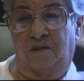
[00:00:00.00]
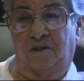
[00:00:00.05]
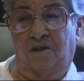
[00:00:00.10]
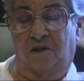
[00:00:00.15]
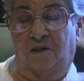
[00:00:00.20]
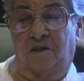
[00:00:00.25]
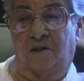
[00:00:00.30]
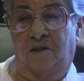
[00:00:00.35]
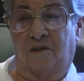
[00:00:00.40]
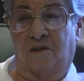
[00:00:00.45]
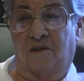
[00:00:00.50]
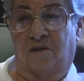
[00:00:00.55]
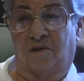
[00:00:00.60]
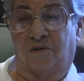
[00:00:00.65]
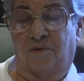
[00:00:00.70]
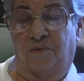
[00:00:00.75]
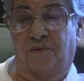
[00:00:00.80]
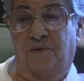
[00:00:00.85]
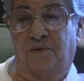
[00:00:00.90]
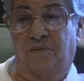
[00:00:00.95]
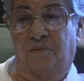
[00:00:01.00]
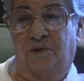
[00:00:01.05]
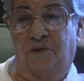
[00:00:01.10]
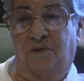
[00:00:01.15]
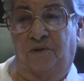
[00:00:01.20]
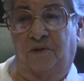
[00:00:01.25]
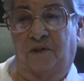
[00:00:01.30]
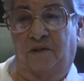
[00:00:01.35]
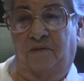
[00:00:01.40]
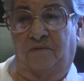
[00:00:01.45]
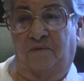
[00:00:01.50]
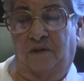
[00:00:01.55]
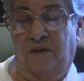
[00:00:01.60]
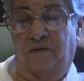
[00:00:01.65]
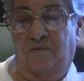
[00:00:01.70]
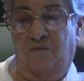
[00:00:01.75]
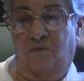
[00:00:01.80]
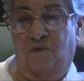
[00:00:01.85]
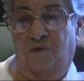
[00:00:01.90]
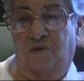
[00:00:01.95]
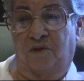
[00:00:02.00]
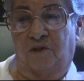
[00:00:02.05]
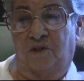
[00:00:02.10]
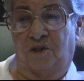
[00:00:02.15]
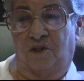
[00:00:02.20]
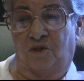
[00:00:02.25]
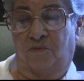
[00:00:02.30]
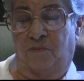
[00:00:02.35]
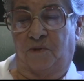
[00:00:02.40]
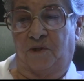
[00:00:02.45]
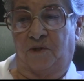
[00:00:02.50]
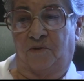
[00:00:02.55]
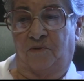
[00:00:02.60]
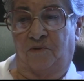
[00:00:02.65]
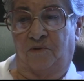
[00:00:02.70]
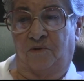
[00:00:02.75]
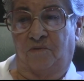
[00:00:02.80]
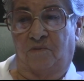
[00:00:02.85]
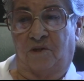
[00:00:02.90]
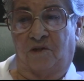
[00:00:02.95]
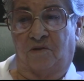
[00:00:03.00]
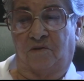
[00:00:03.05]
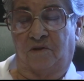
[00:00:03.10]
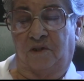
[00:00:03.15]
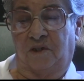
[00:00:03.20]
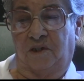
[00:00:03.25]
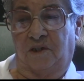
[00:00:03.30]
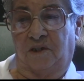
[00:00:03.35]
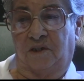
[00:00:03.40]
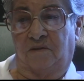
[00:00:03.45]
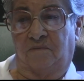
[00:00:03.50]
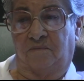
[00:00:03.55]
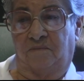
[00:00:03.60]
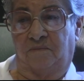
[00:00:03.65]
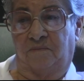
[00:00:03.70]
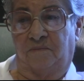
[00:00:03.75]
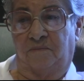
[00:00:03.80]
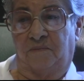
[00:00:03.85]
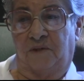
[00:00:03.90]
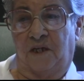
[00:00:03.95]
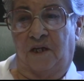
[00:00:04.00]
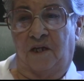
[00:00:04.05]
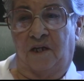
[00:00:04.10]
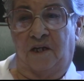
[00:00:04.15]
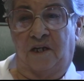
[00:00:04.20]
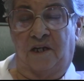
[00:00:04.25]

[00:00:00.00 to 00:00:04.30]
it's in the card room too. I I worked in the spinning room all the time.